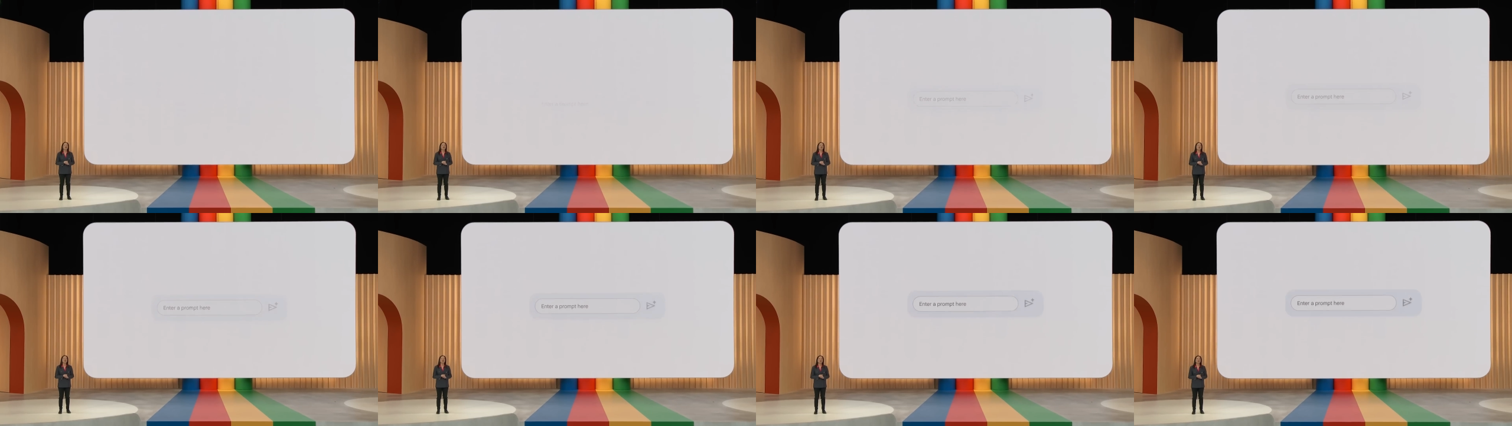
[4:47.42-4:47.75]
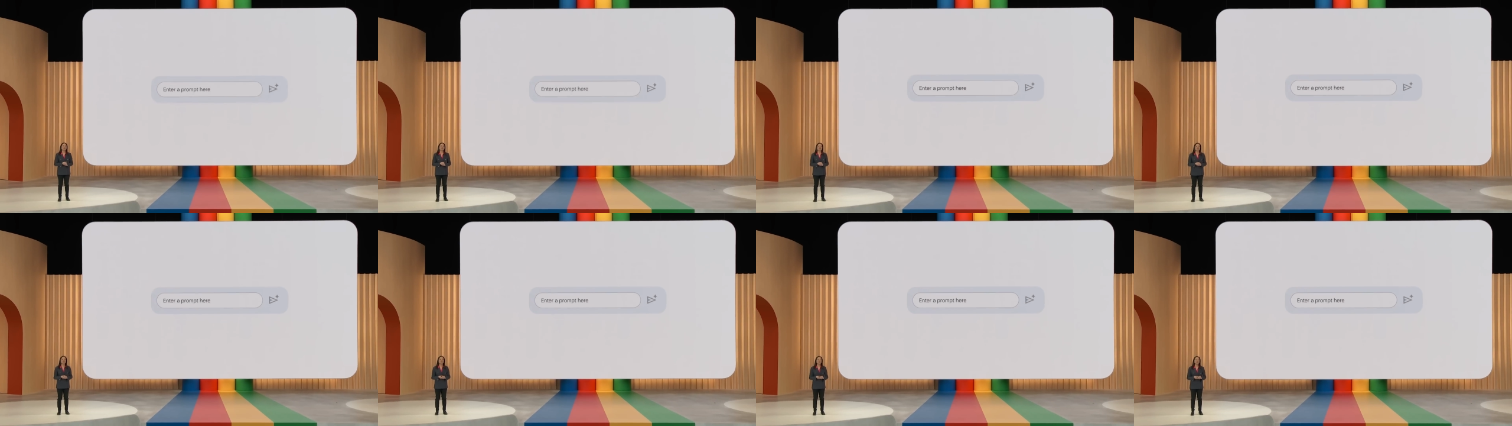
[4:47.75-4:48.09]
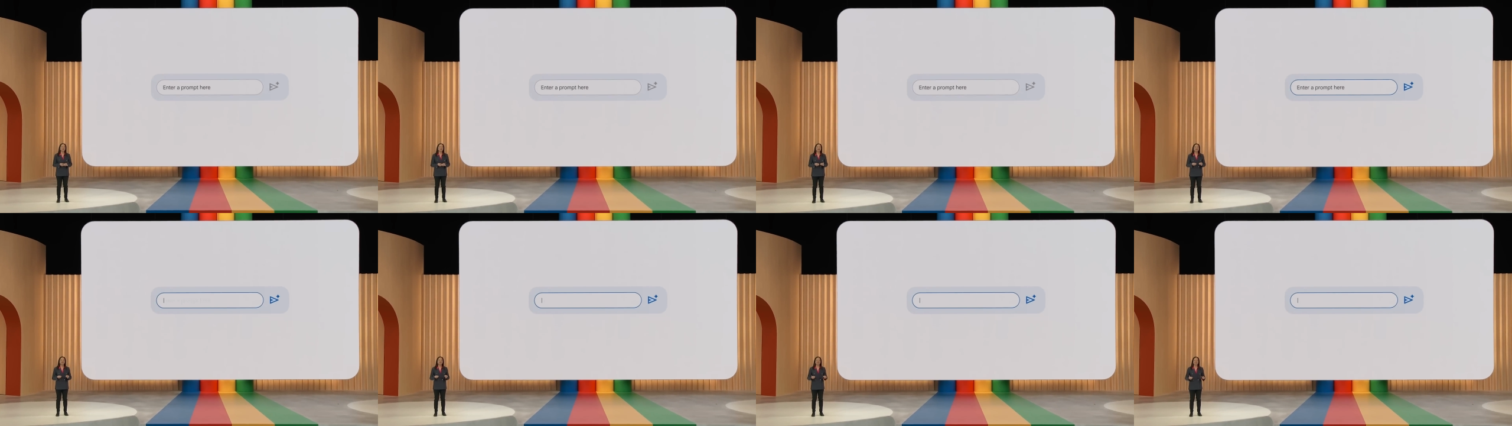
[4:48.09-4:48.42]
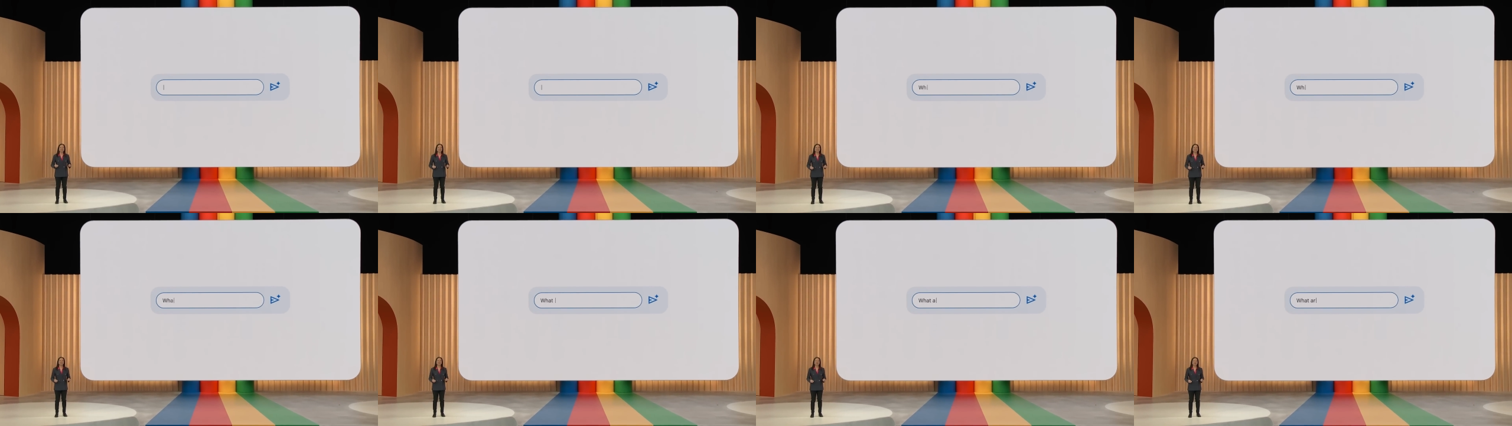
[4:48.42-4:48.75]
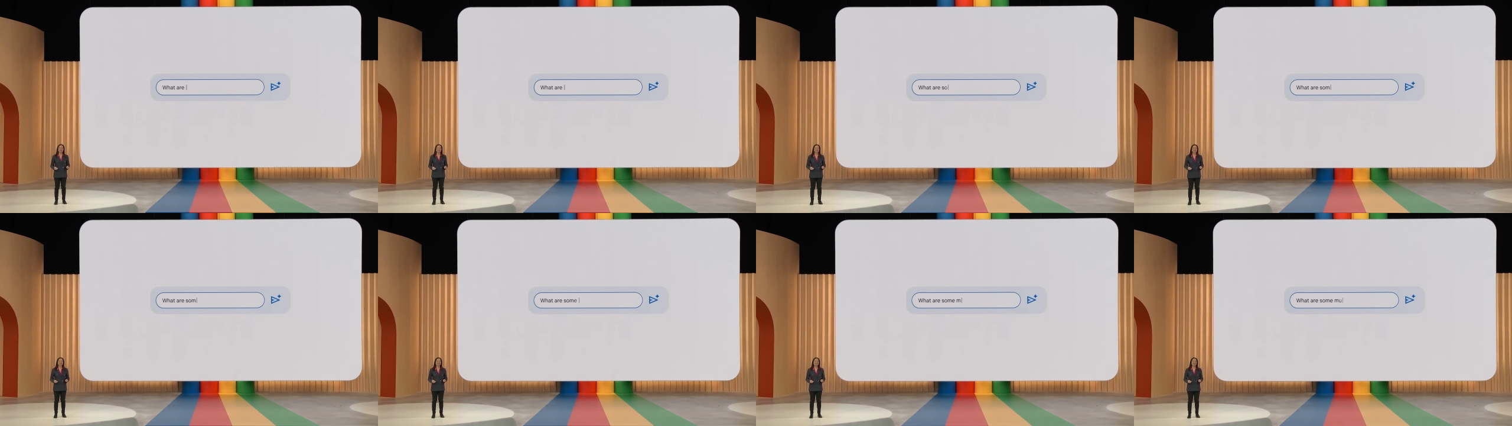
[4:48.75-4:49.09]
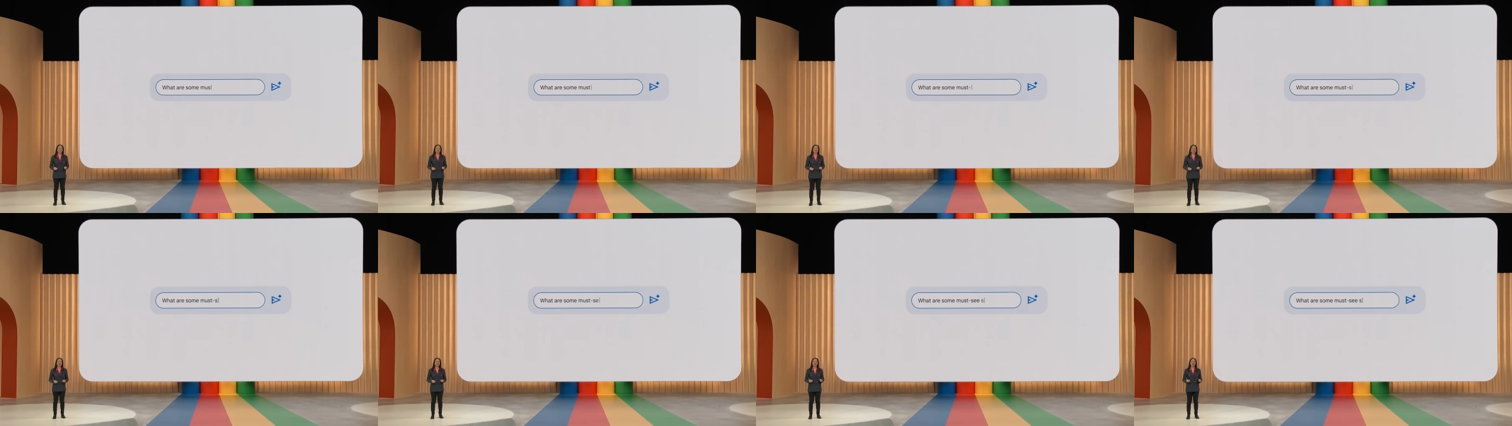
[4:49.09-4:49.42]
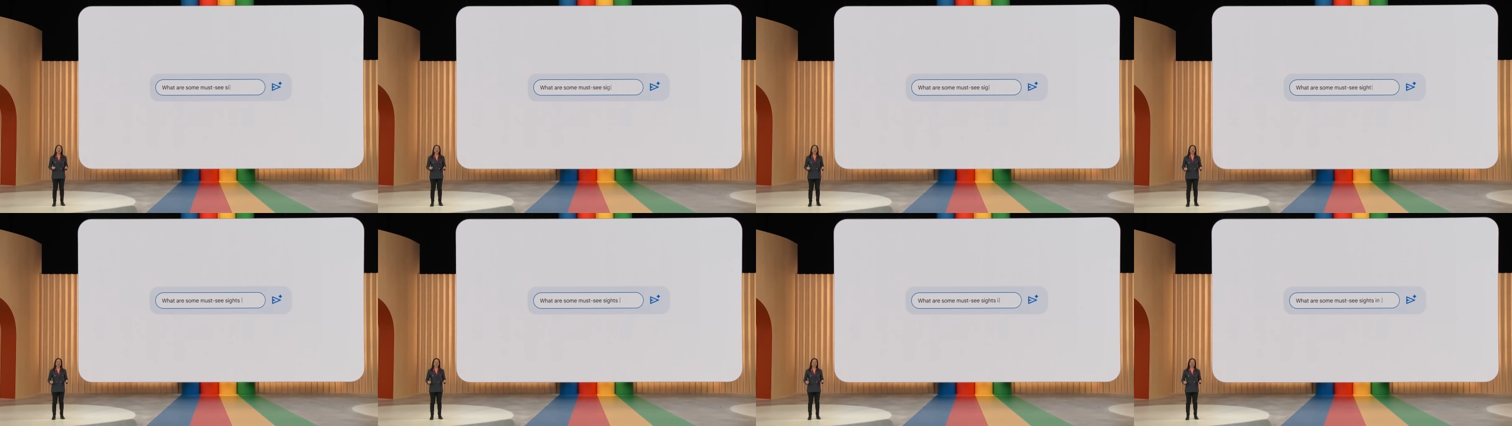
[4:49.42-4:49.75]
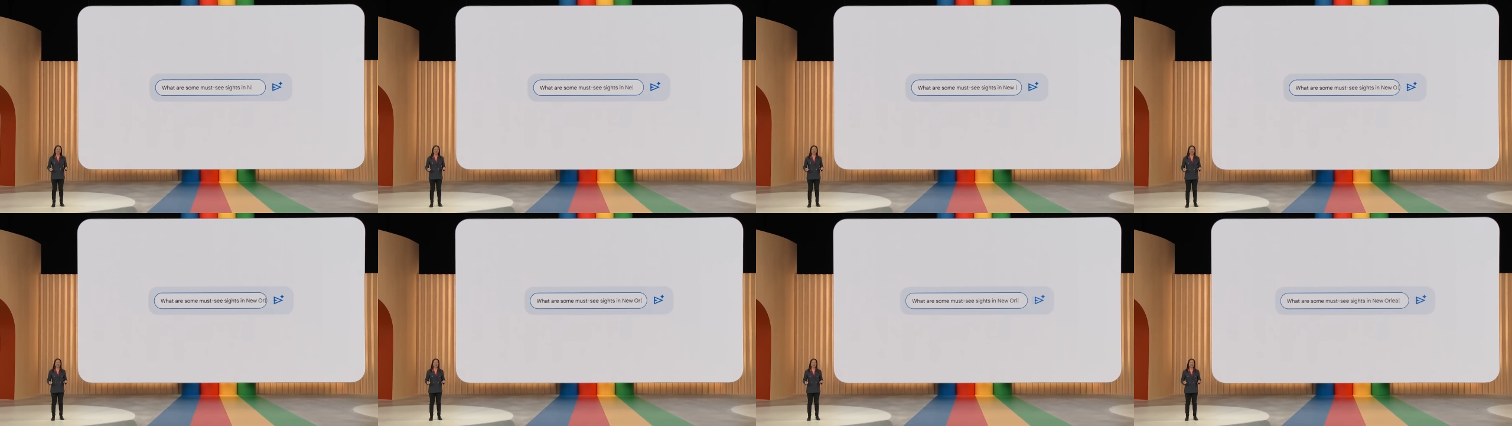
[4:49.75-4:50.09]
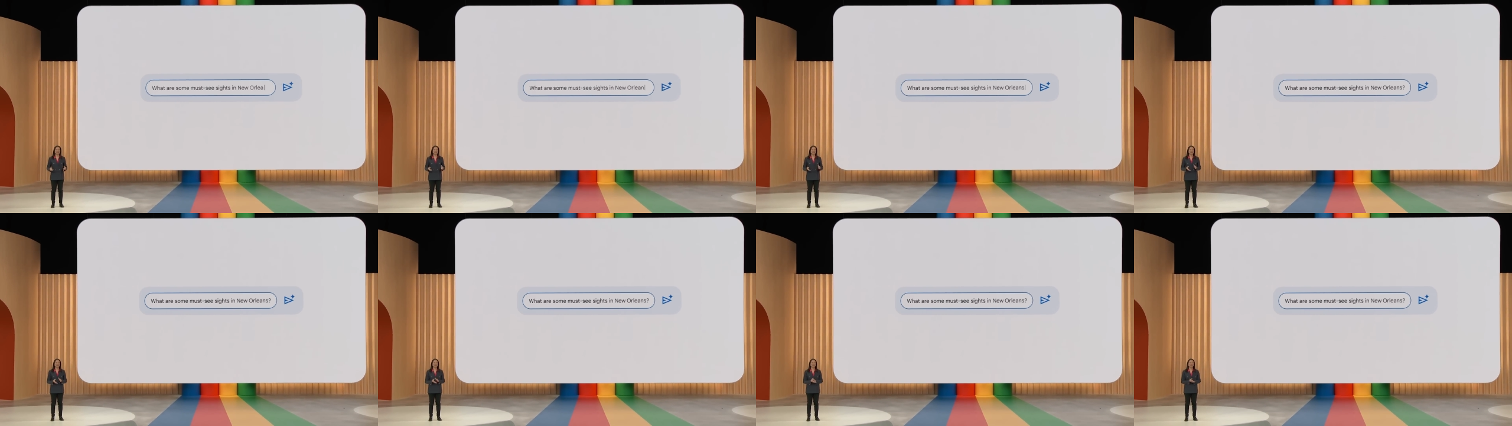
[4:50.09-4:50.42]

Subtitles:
[unreadable: no face in view]